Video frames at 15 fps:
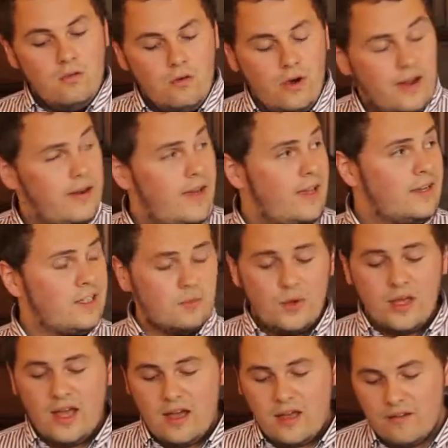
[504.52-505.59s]
Right, next
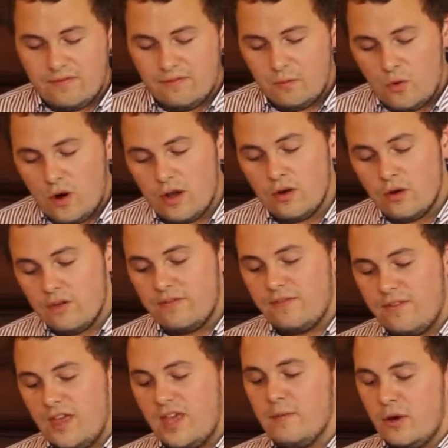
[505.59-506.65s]
we have one
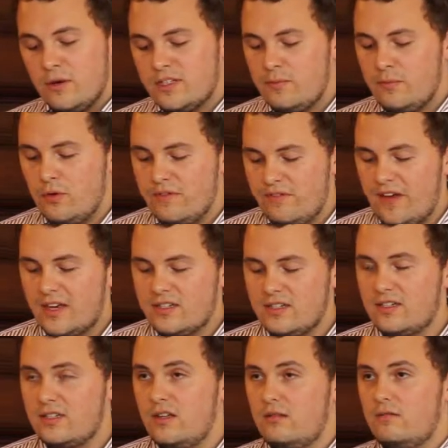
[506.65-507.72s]
of the most important
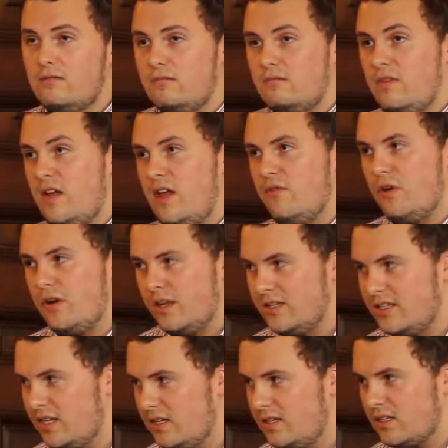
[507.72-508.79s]
factors that everyone
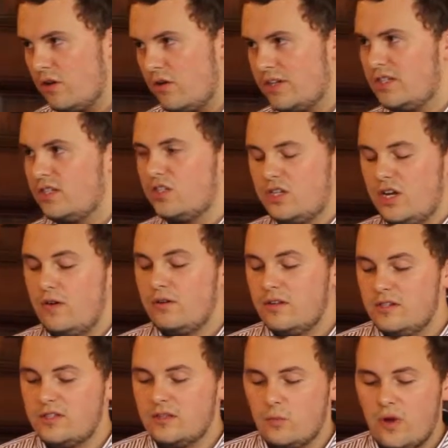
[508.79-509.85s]
considers, directors and
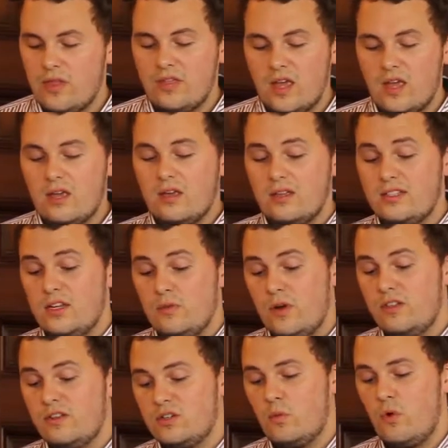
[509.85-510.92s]
shareholders, when they consider
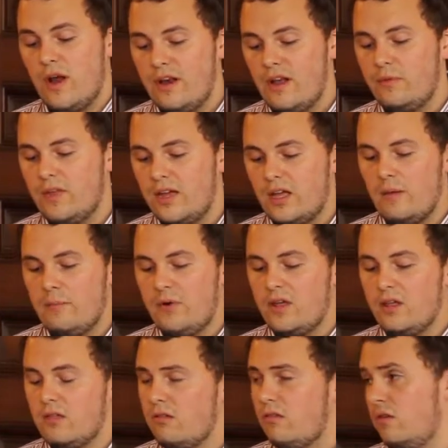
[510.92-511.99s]
whether to wind up their
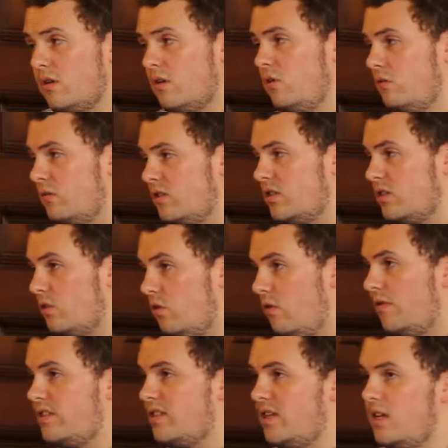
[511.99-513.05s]
company through the courts,
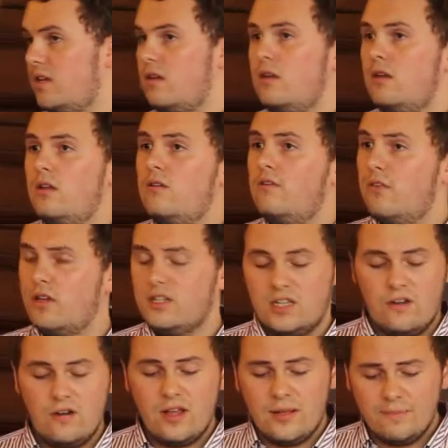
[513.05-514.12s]
obviously
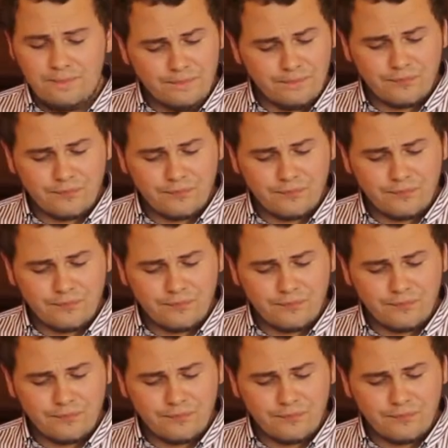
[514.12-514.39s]
voluntarily,